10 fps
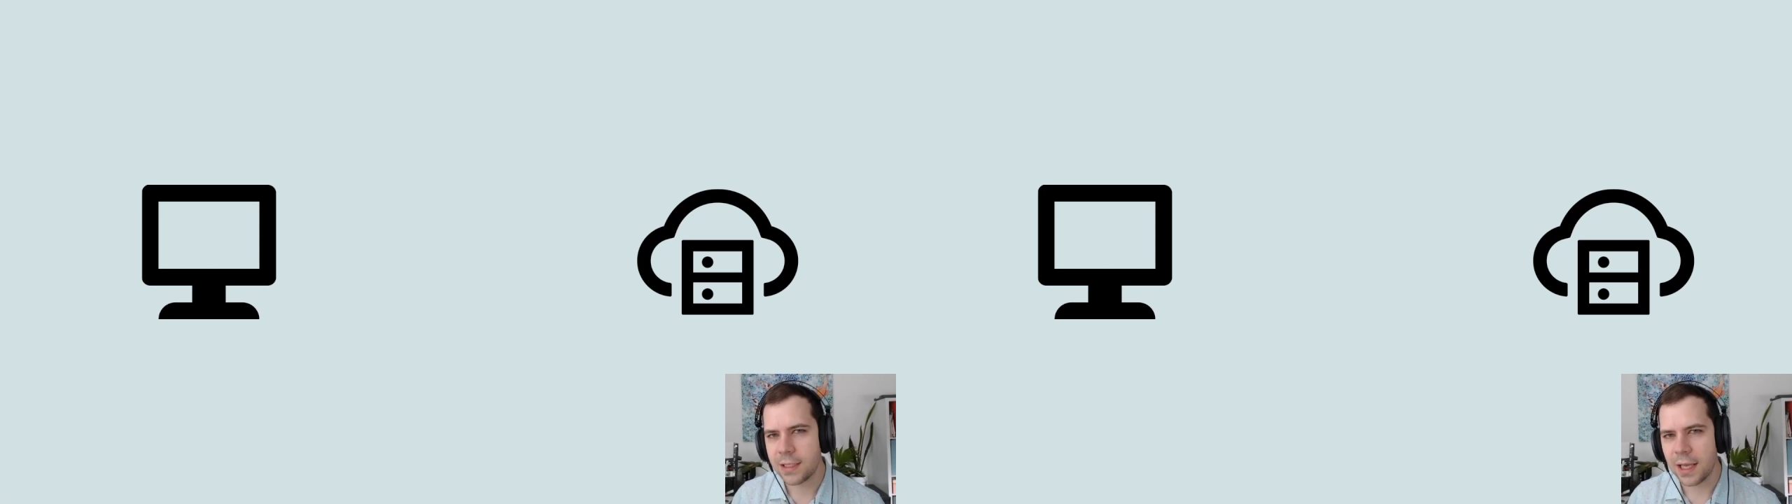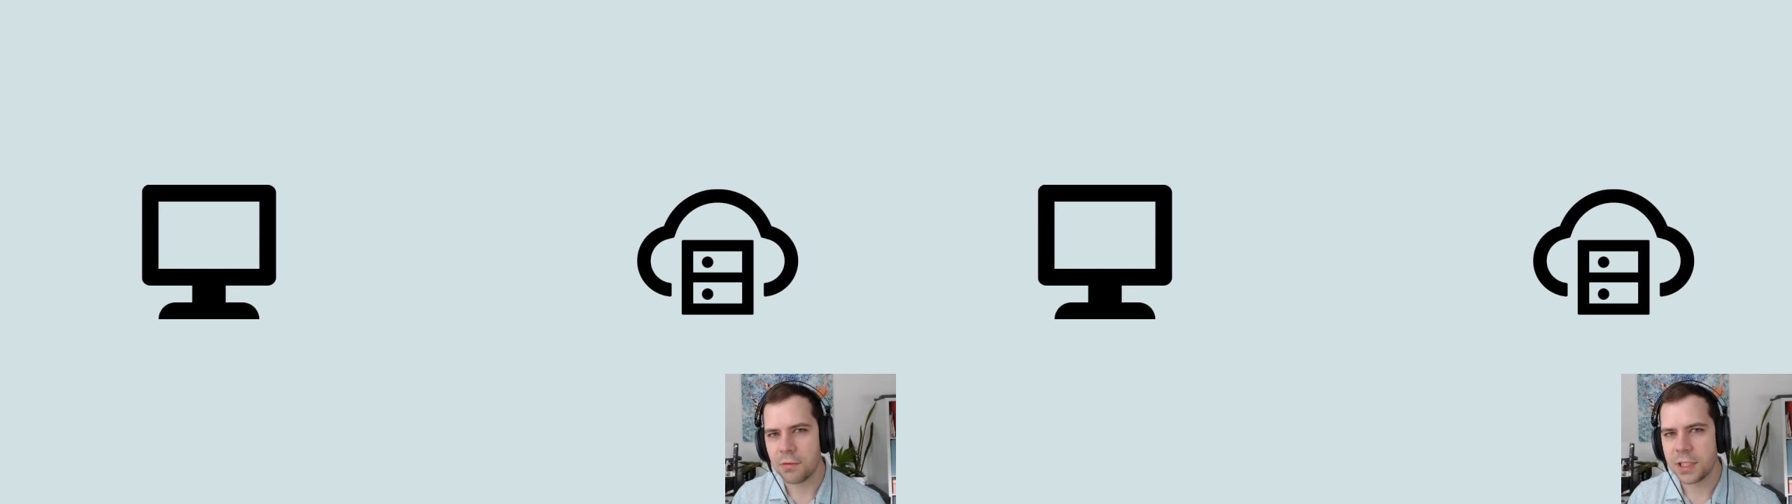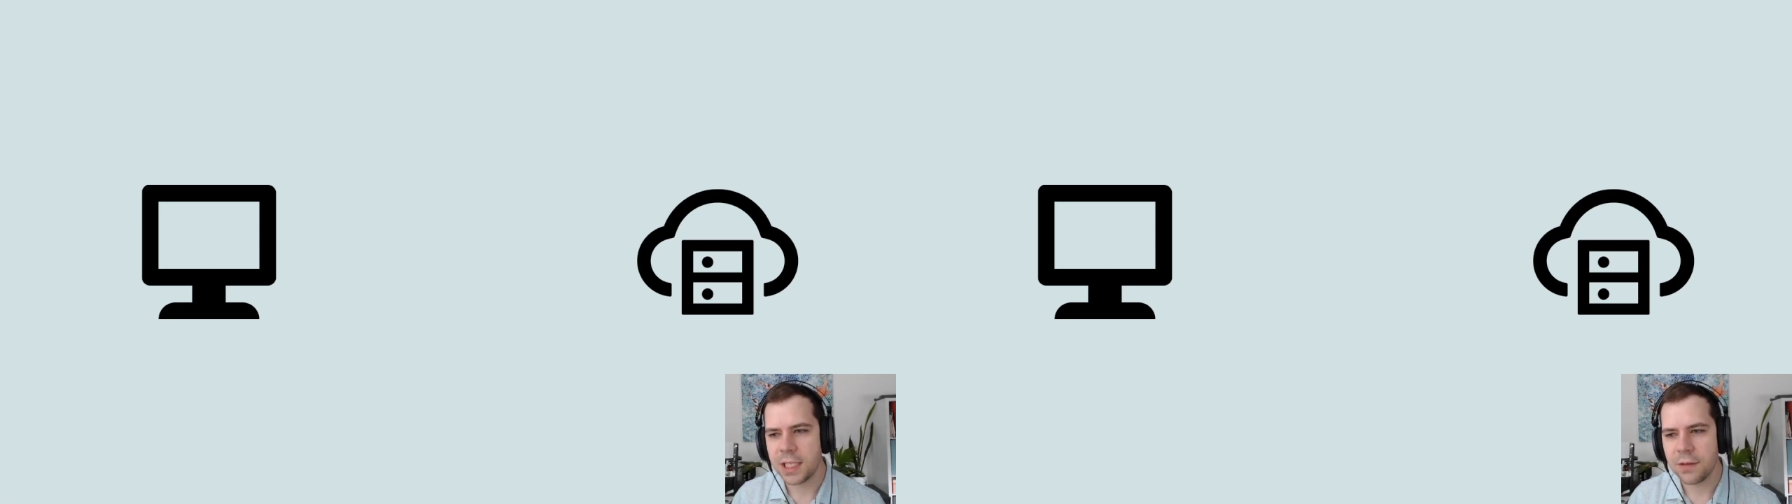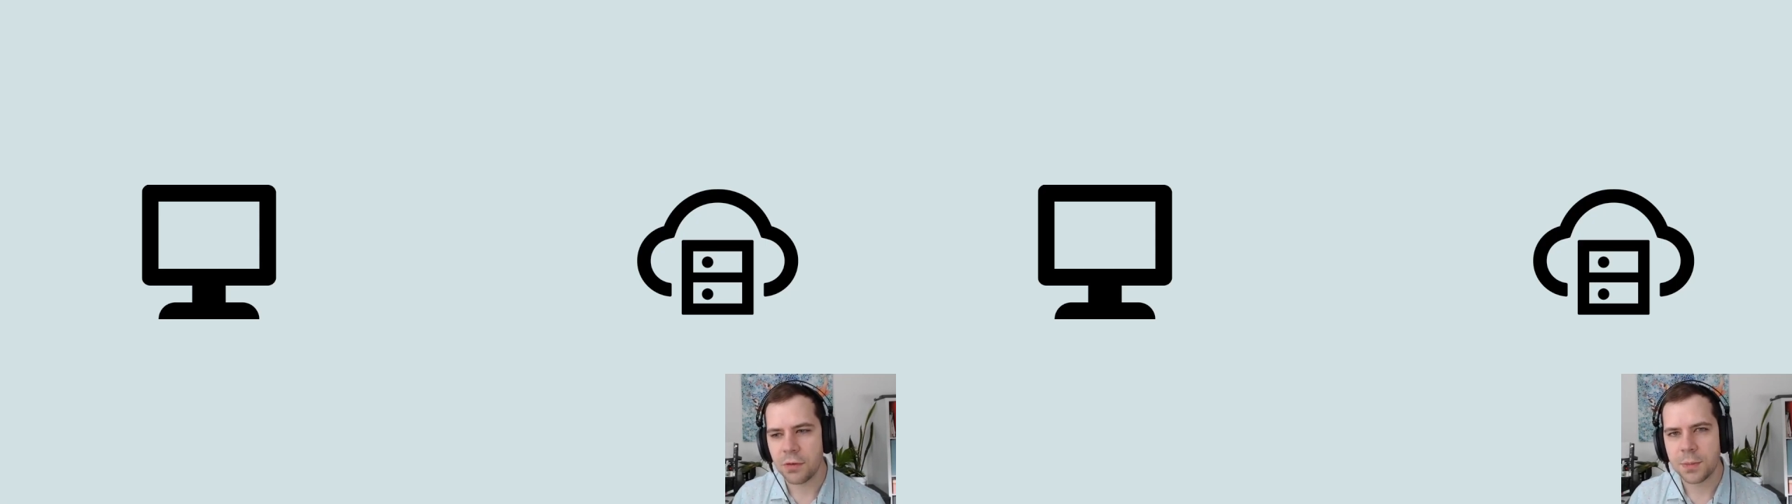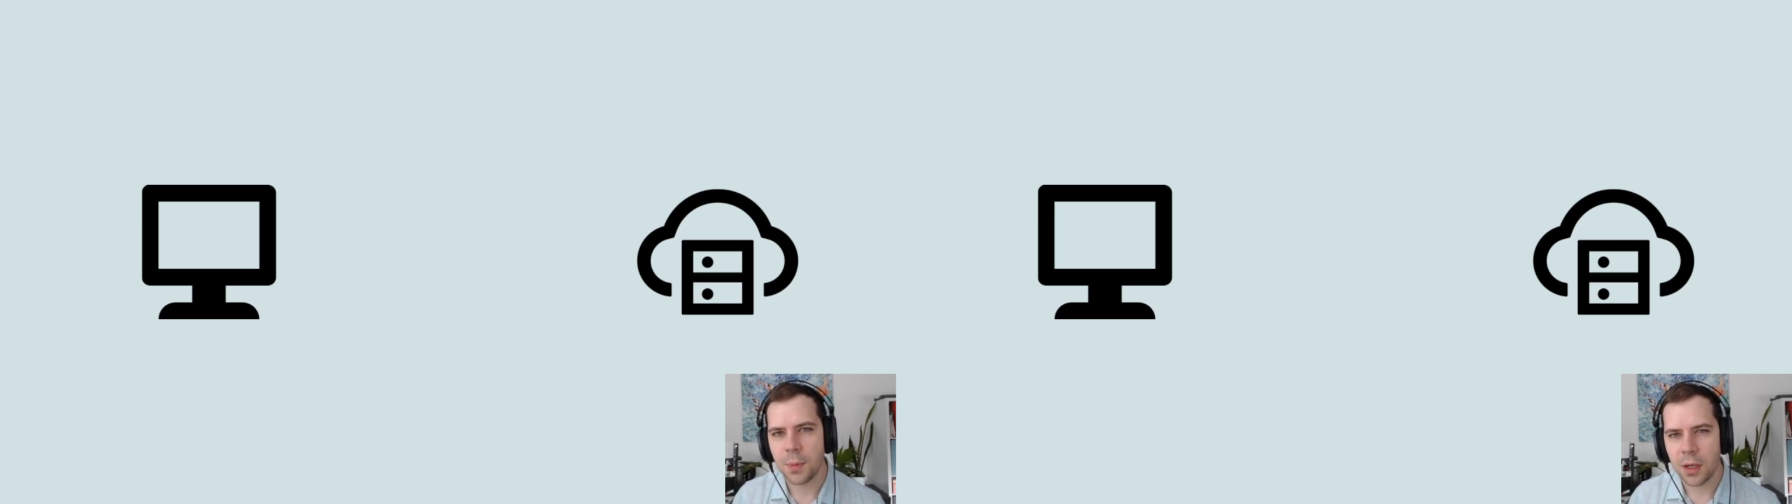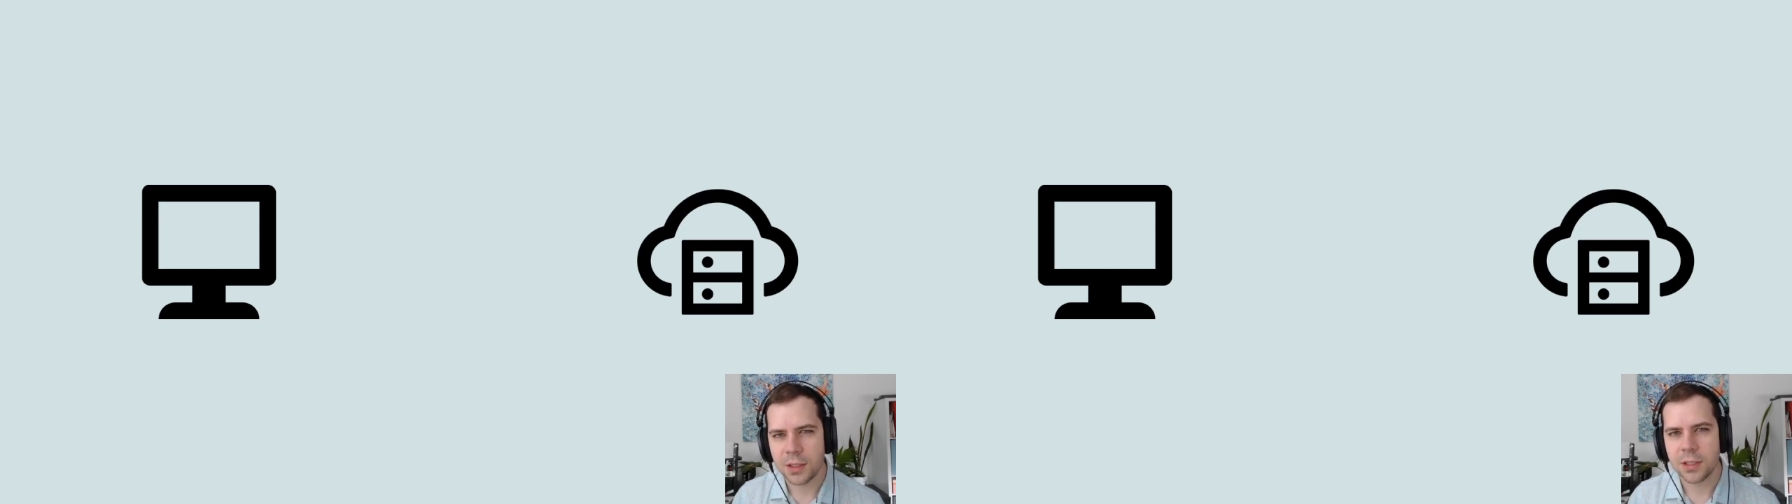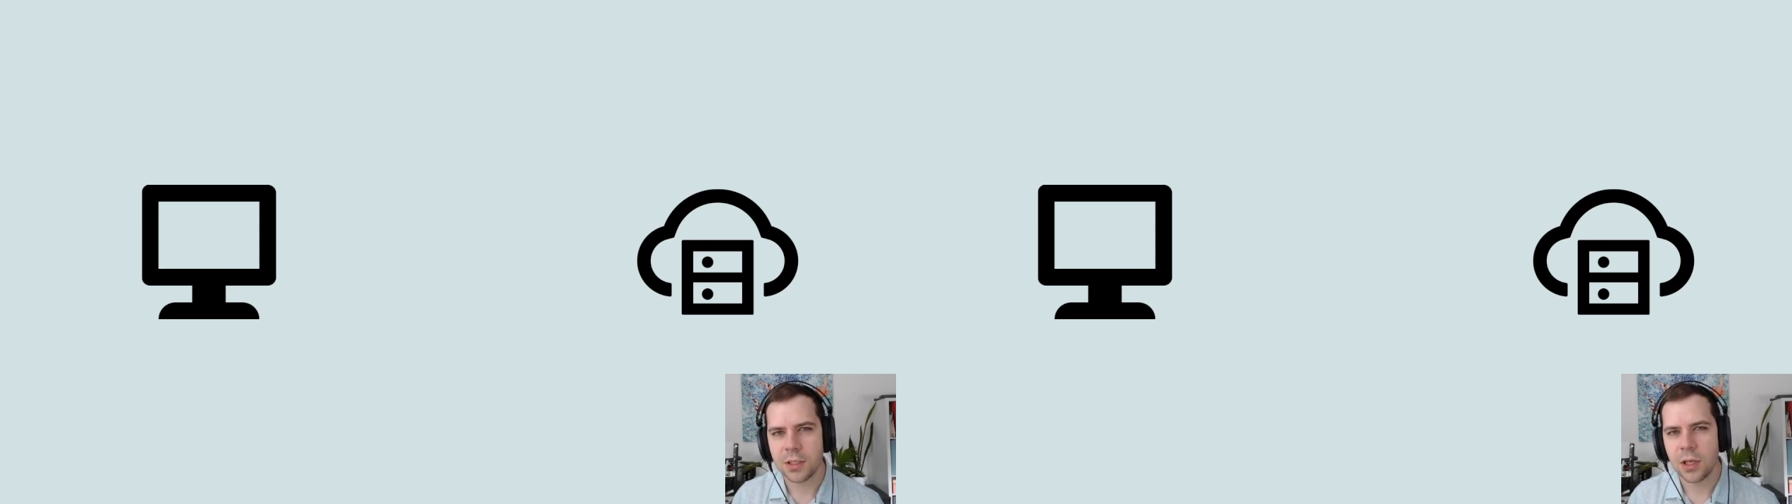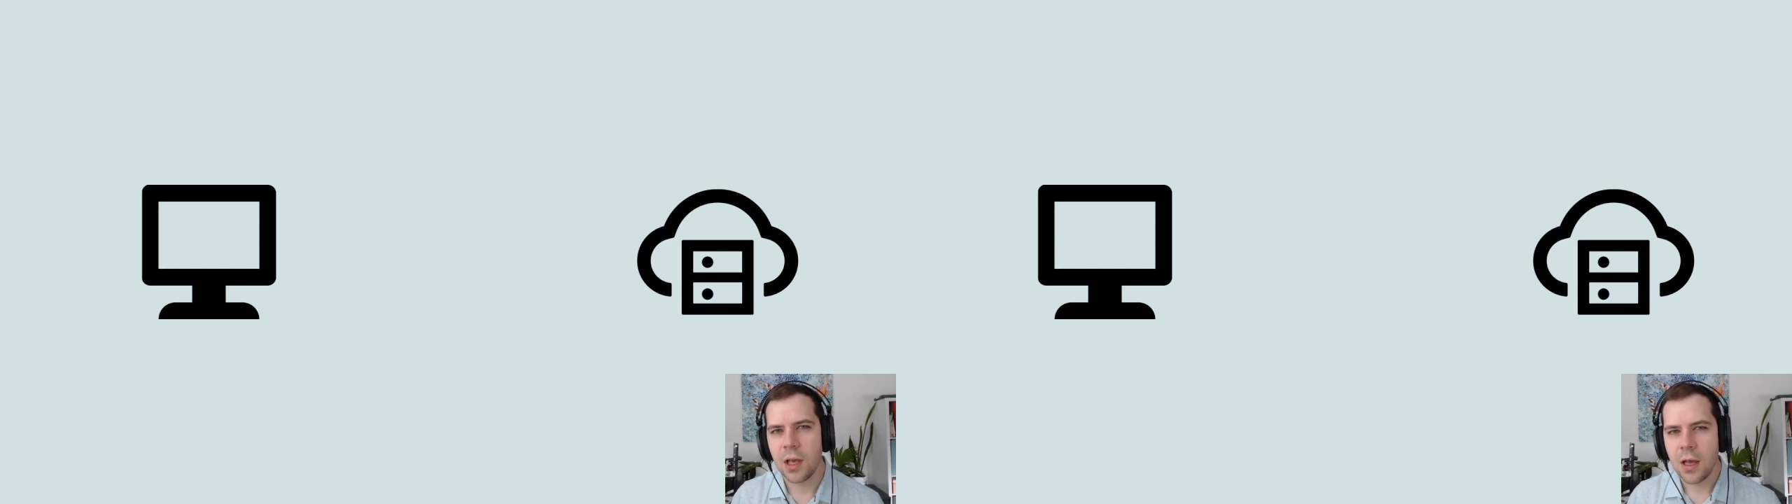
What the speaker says: and receive responses